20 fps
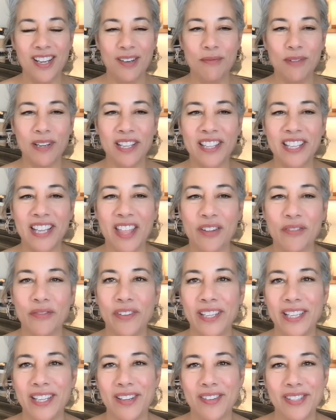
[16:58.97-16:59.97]
one of the other
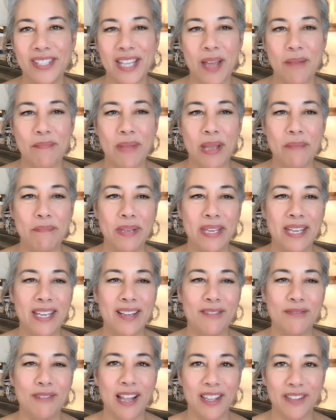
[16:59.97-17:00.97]
videos that might
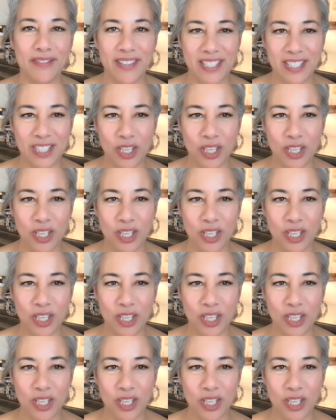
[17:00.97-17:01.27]
be relevant